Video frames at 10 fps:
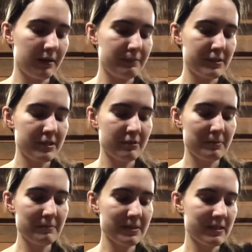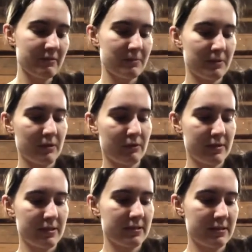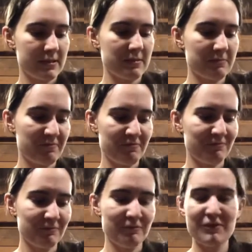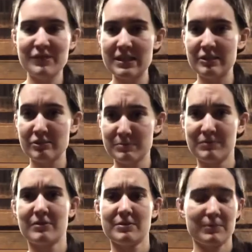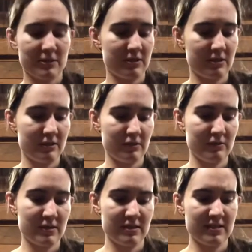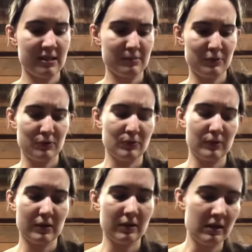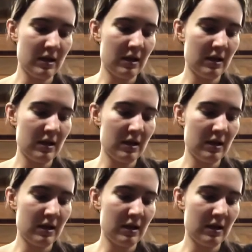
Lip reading: So the premise of the book was 15 years before the book started, there was this terrible war,